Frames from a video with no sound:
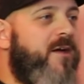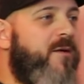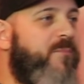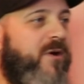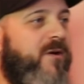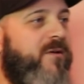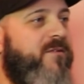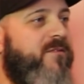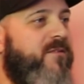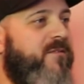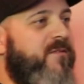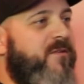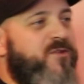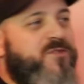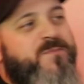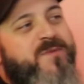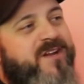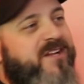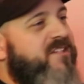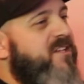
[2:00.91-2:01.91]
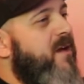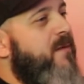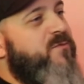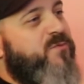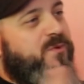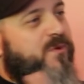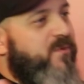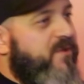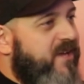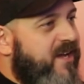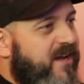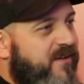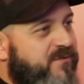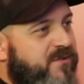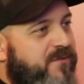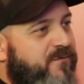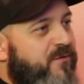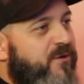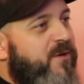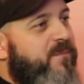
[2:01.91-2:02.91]
But there's many times where we
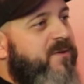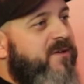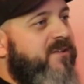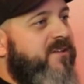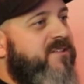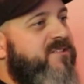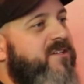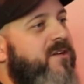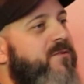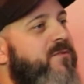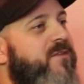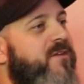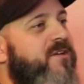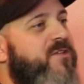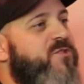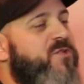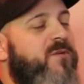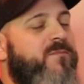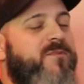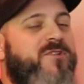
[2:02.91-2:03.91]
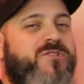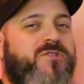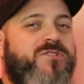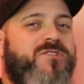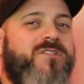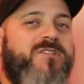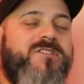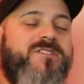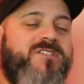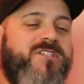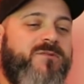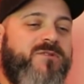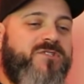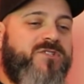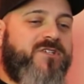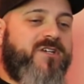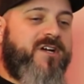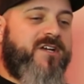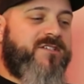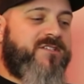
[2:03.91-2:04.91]
have differing opinions on things. So I'm interested to see what
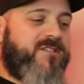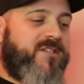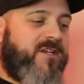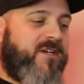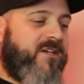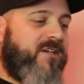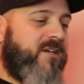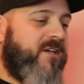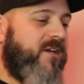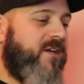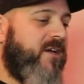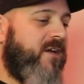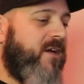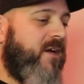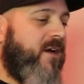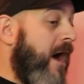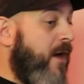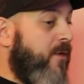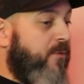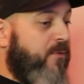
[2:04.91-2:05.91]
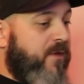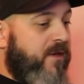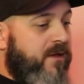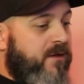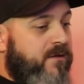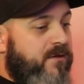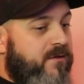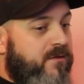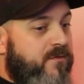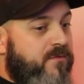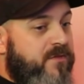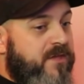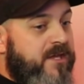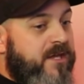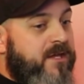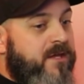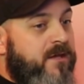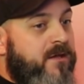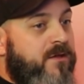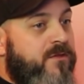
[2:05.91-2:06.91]
you guys think. I think
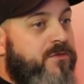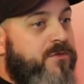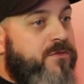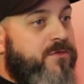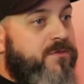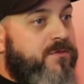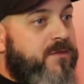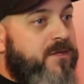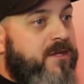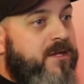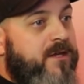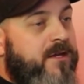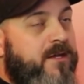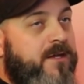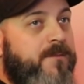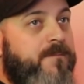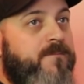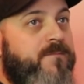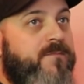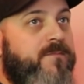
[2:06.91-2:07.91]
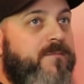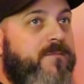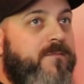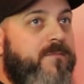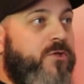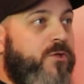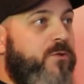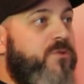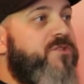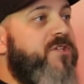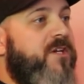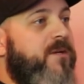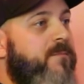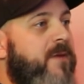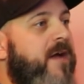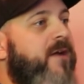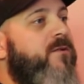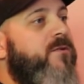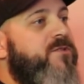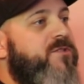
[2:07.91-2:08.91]
the using
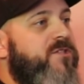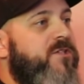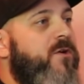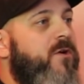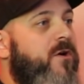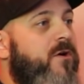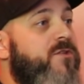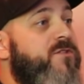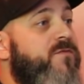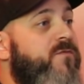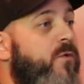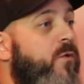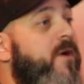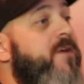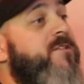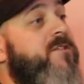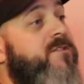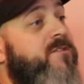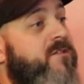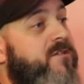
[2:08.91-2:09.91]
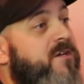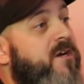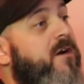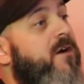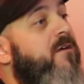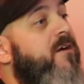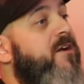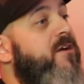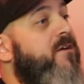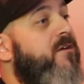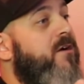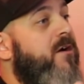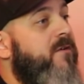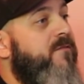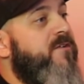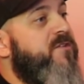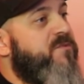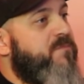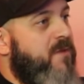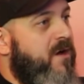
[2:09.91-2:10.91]
Michael C. Hall's voice as a narrator
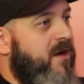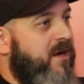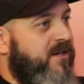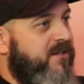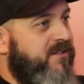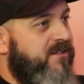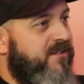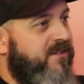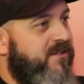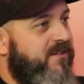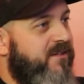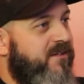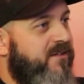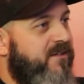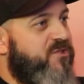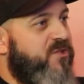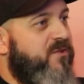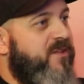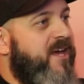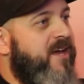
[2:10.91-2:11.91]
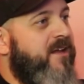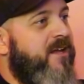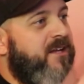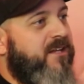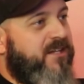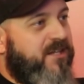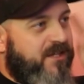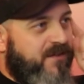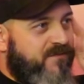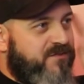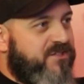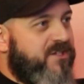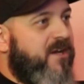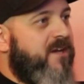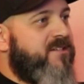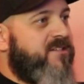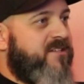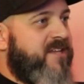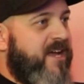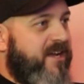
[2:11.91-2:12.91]
of his mind so that it gives
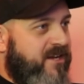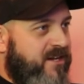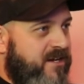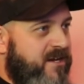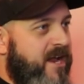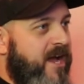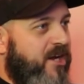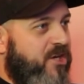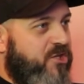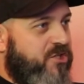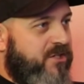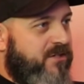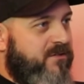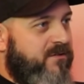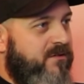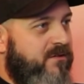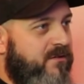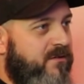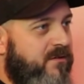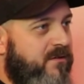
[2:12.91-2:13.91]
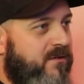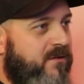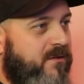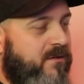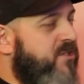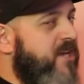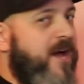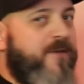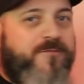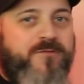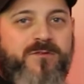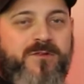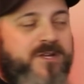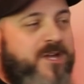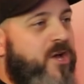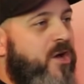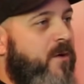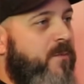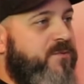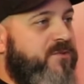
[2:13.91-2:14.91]
us that connection
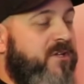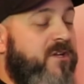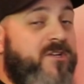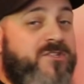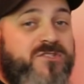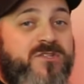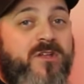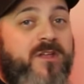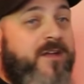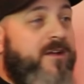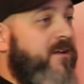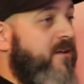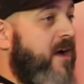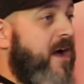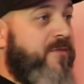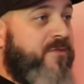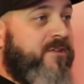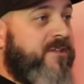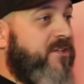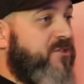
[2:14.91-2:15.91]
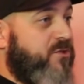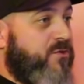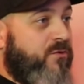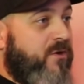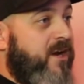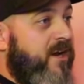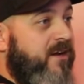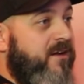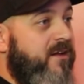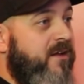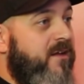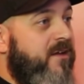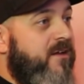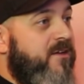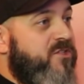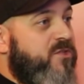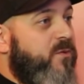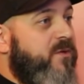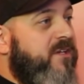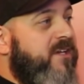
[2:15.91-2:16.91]
definitely helps. Let us know. Like, I think that's great.
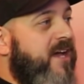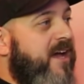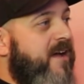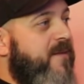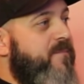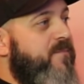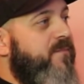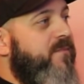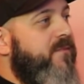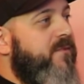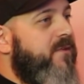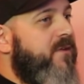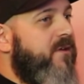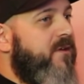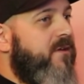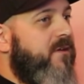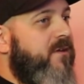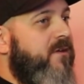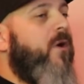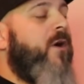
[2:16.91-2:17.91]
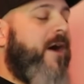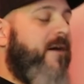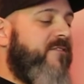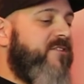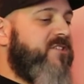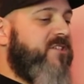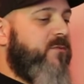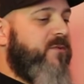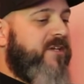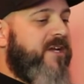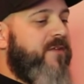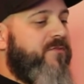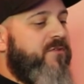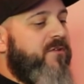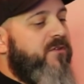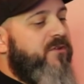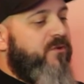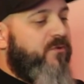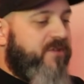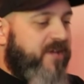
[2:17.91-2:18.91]
So obviously, we get
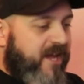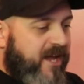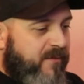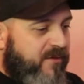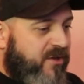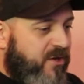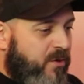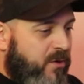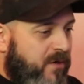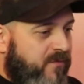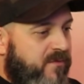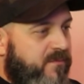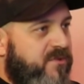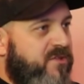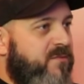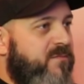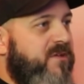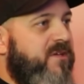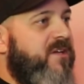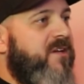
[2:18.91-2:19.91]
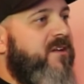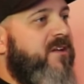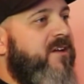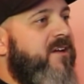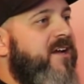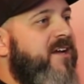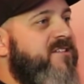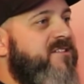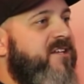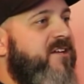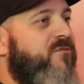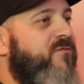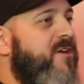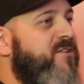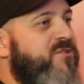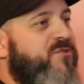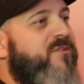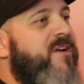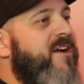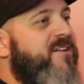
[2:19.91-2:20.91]
the little cameo of him in the beginning as they
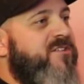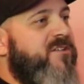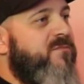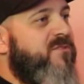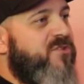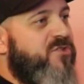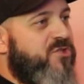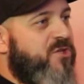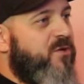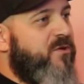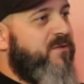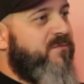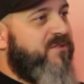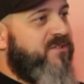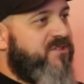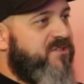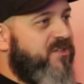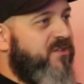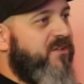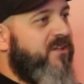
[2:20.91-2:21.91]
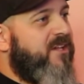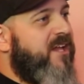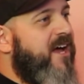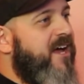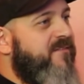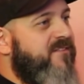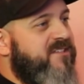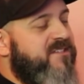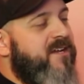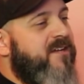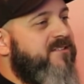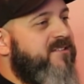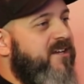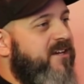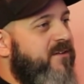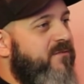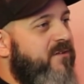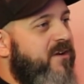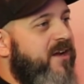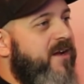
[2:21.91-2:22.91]
resurrect him and show him he's still alive. He's not
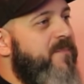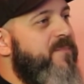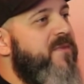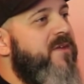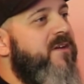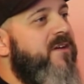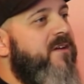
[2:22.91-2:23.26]
dead, right?